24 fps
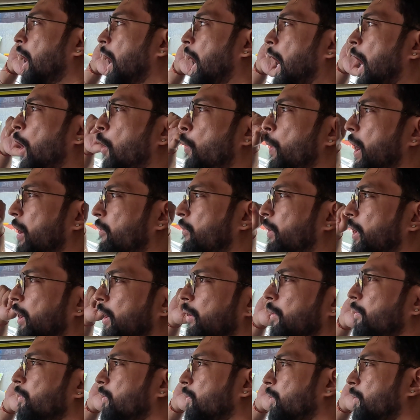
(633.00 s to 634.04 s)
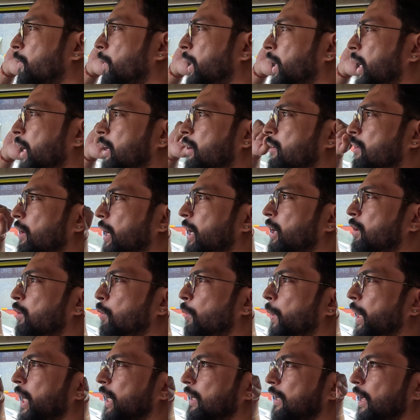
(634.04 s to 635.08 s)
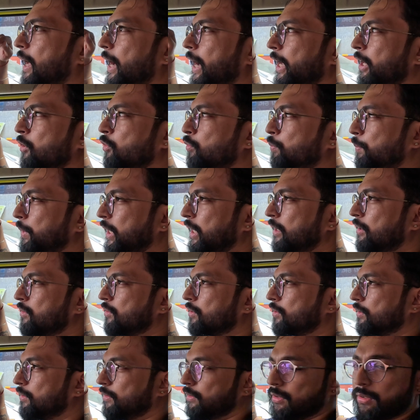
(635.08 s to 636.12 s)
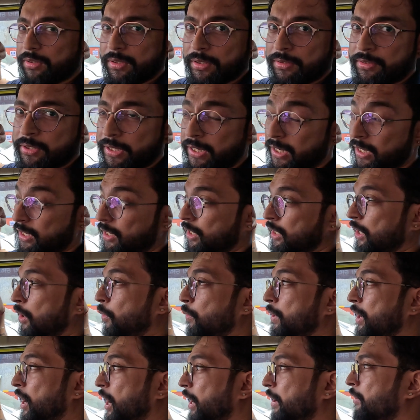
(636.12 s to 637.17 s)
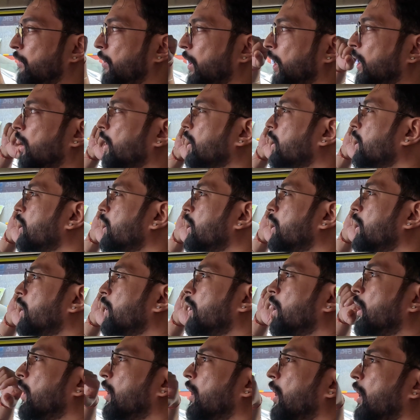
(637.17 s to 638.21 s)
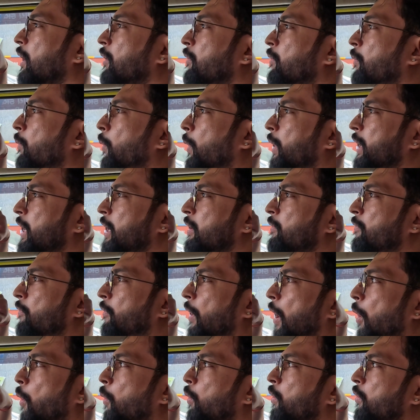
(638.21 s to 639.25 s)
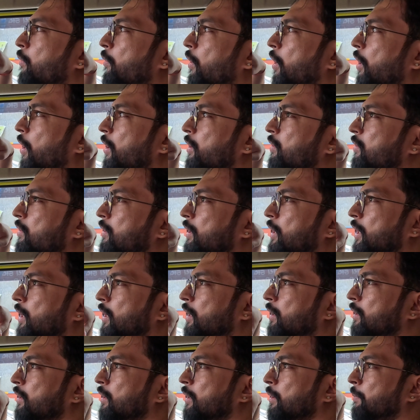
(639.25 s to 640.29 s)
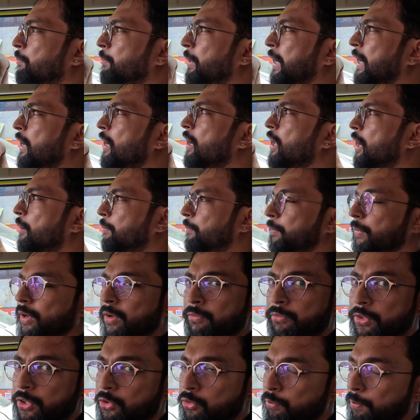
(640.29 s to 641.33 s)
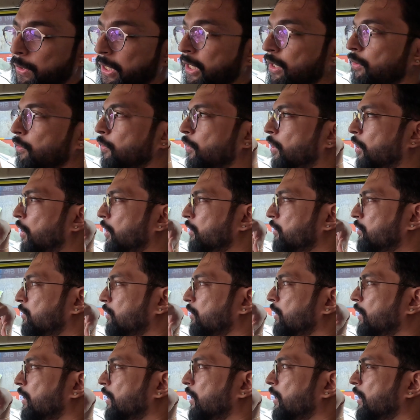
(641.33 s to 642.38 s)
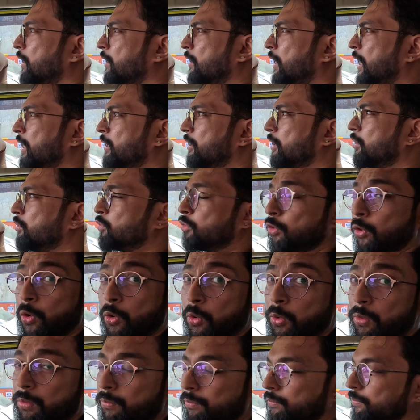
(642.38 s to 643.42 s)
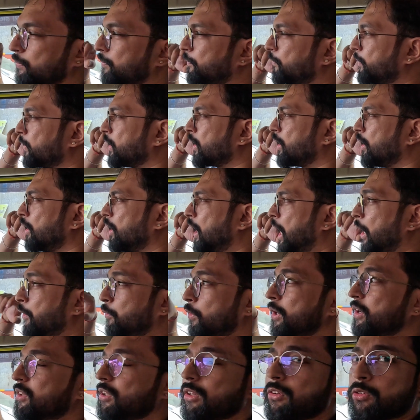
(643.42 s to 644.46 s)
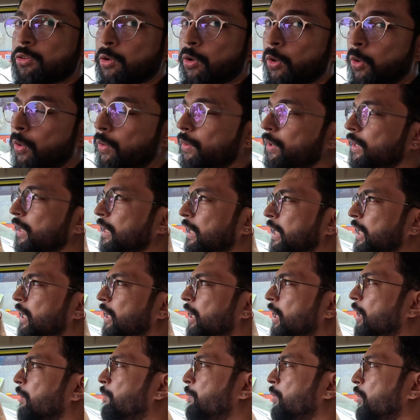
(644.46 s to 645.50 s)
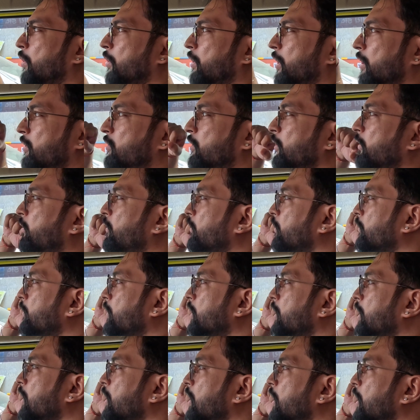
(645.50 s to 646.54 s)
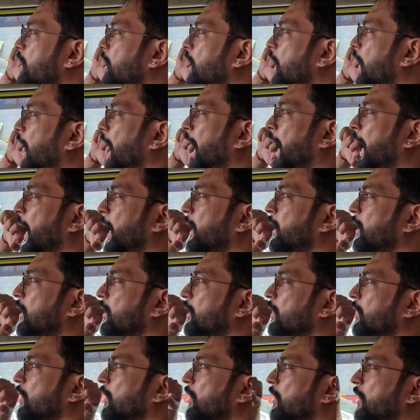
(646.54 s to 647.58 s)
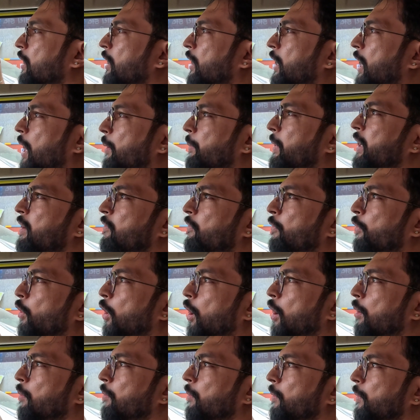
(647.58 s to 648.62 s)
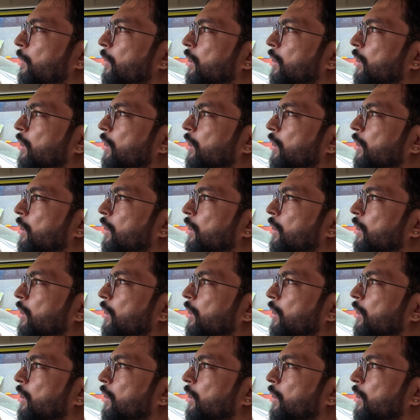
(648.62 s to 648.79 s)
However, when I tried to hit higher speeds, say around 100, what I found was the build-up of the speed was rather slow, I wouldn't say slow, linear, progressive. And coming from